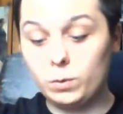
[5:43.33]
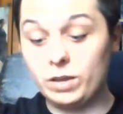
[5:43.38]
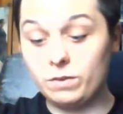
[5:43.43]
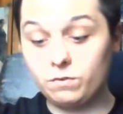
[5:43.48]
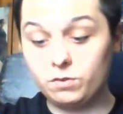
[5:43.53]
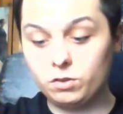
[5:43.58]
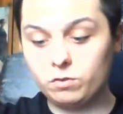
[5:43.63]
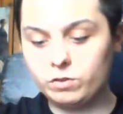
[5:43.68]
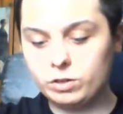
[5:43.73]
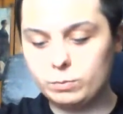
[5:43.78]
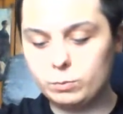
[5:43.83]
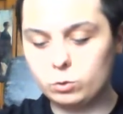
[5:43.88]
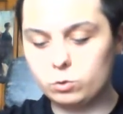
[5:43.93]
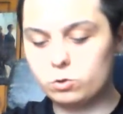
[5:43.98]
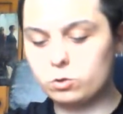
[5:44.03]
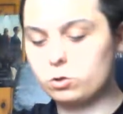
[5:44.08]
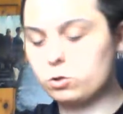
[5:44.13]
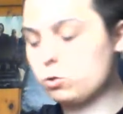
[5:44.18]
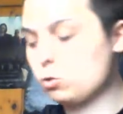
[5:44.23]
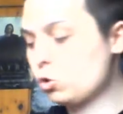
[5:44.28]
We have 3
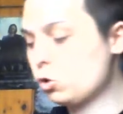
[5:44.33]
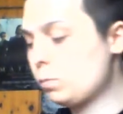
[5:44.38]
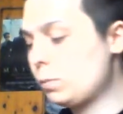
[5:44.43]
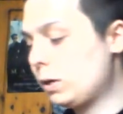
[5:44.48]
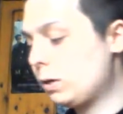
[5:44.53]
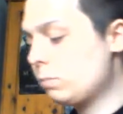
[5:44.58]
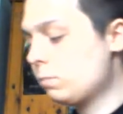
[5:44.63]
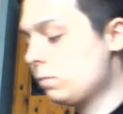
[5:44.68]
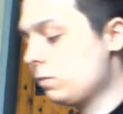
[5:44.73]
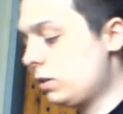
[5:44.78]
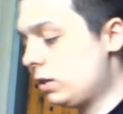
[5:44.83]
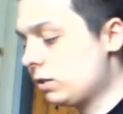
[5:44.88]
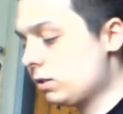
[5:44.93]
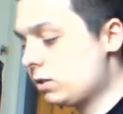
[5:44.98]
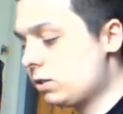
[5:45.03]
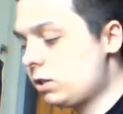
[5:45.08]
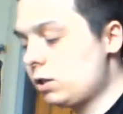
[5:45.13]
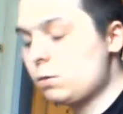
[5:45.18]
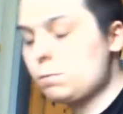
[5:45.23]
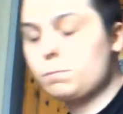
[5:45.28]
more to talk about.
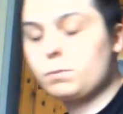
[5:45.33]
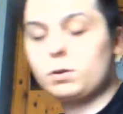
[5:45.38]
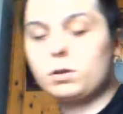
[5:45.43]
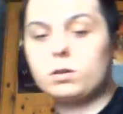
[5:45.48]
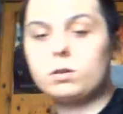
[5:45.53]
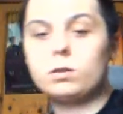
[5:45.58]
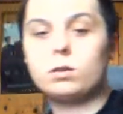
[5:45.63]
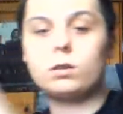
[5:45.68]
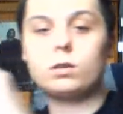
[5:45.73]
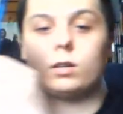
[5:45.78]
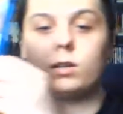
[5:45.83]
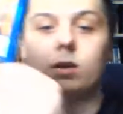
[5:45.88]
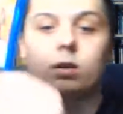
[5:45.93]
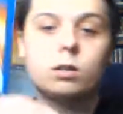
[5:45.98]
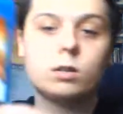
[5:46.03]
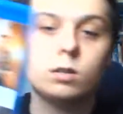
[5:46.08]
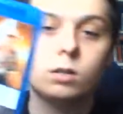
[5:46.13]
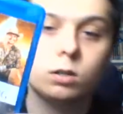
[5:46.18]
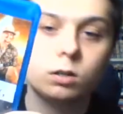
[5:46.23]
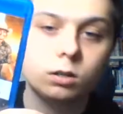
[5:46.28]
Next up,
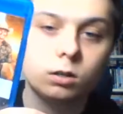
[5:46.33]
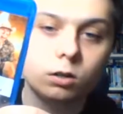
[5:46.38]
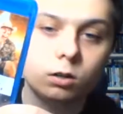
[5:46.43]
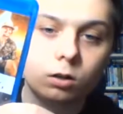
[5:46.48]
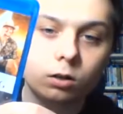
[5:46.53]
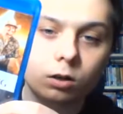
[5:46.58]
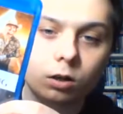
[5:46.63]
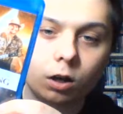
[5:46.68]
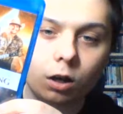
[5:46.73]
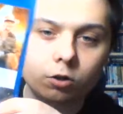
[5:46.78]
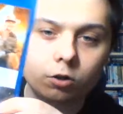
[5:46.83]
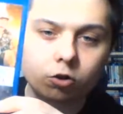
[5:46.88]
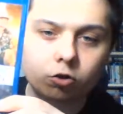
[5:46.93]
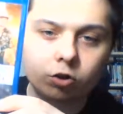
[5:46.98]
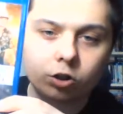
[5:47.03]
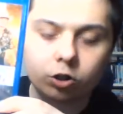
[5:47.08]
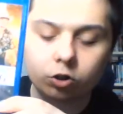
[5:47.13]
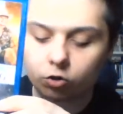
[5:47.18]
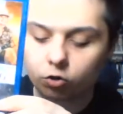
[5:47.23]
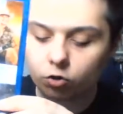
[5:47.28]

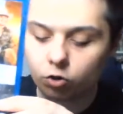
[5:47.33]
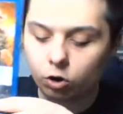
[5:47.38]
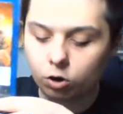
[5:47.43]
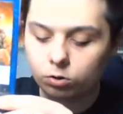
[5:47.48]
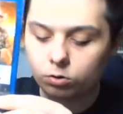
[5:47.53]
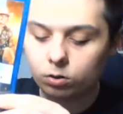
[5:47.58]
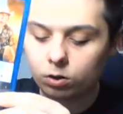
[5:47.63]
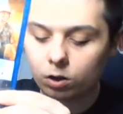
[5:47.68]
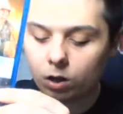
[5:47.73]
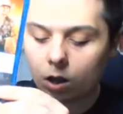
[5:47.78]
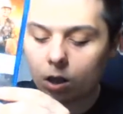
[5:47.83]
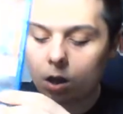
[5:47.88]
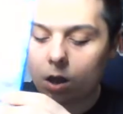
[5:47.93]
Country Strong.